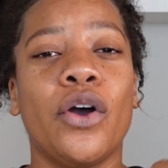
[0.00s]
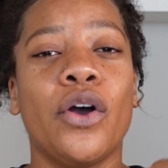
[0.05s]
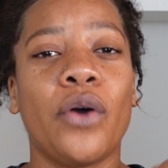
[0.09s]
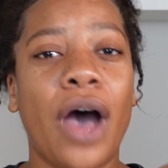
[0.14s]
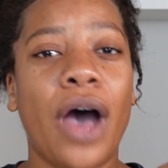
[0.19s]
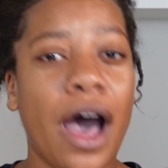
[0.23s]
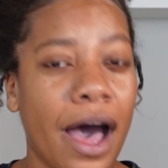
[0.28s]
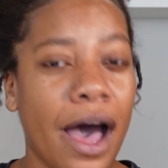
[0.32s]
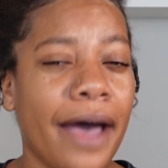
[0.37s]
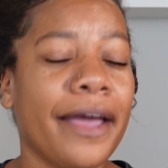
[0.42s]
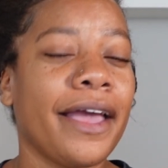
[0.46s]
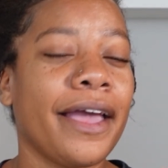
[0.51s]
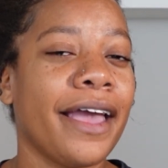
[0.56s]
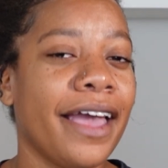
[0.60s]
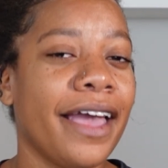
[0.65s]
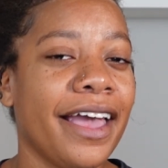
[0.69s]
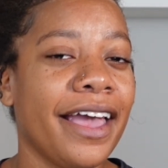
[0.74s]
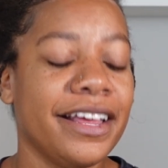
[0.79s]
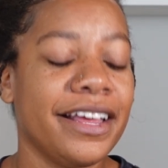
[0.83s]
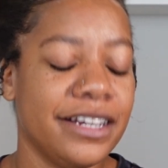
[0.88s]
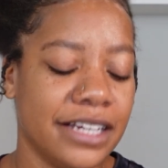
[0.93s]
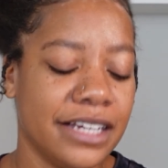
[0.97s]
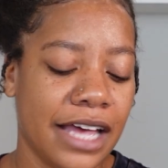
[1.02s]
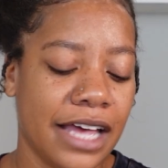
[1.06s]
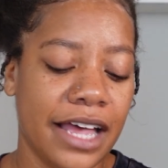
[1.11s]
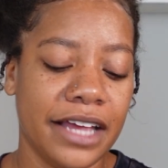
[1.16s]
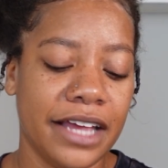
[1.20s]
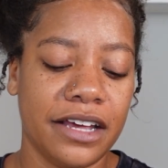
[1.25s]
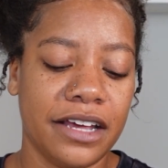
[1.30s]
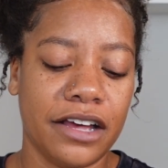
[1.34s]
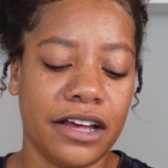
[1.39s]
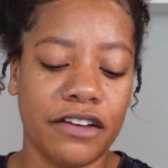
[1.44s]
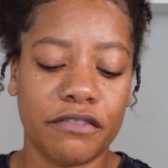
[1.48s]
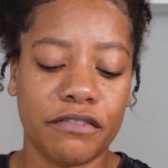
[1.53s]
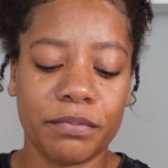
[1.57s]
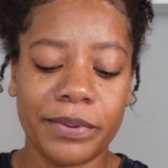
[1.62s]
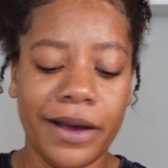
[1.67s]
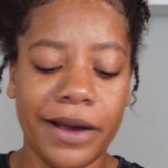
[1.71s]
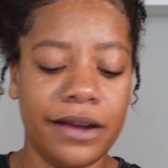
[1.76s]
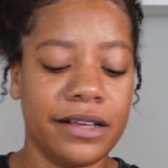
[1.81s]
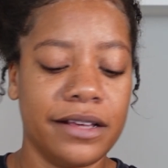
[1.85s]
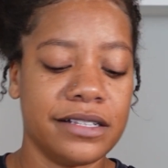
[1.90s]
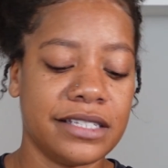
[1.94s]
high-end kind of
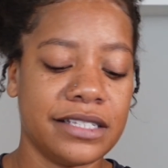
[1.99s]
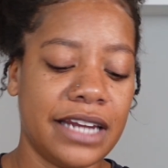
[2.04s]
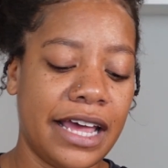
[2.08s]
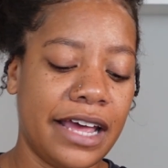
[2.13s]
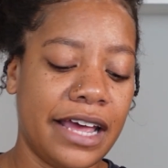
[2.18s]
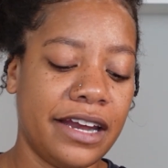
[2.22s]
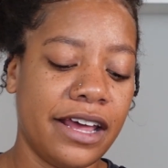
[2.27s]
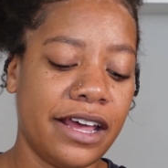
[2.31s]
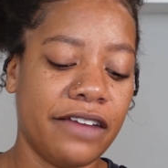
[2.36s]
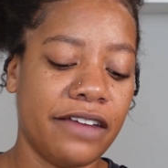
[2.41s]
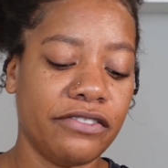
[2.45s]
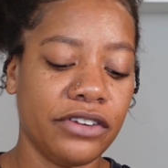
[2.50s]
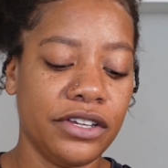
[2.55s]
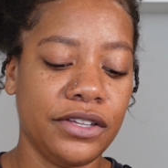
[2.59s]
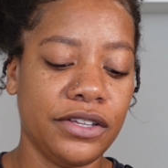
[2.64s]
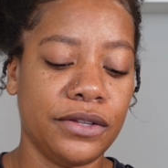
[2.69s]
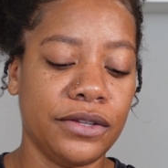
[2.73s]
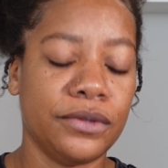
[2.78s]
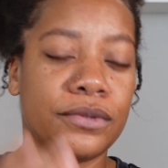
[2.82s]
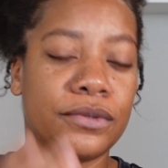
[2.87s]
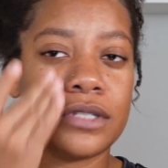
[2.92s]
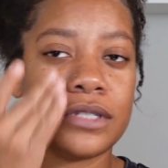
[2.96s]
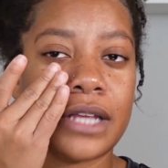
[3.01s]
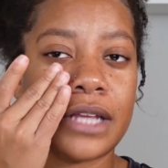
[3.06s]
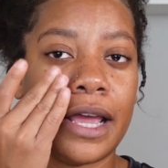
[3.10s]
products that I had ever used,